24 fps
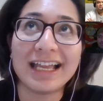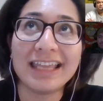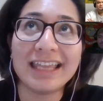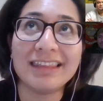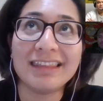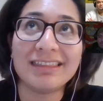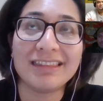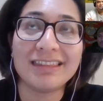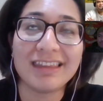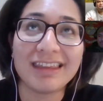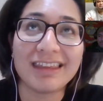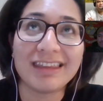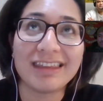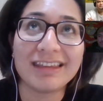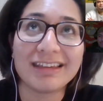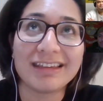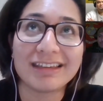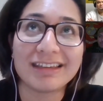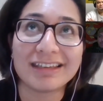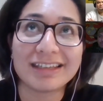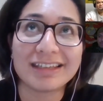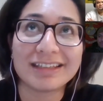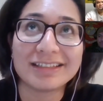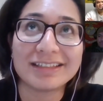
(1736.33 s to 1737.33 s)
I
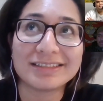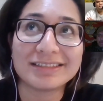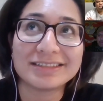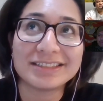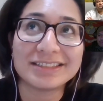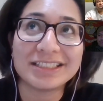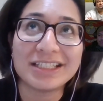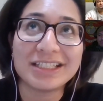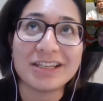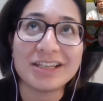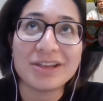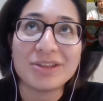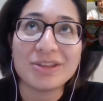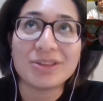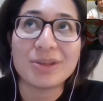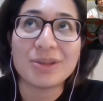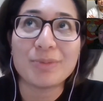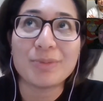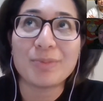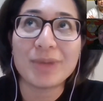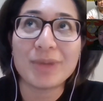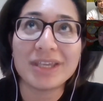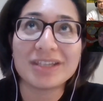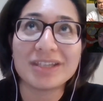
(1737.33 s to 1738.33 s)
think
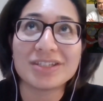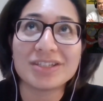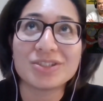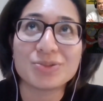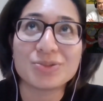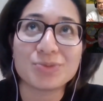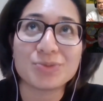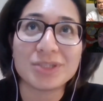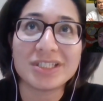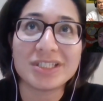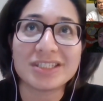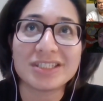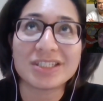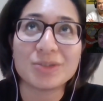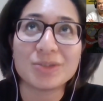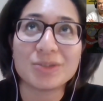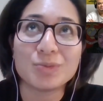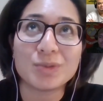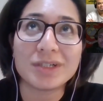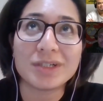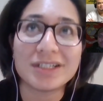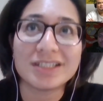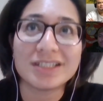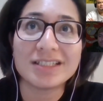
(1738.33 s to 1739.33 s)
the biggest
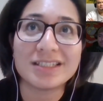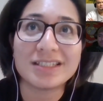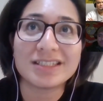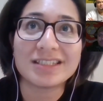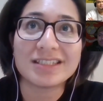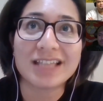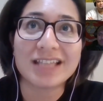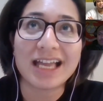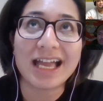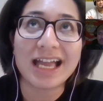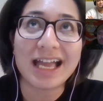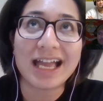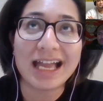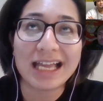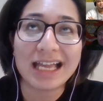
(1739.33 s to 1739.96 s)
reason was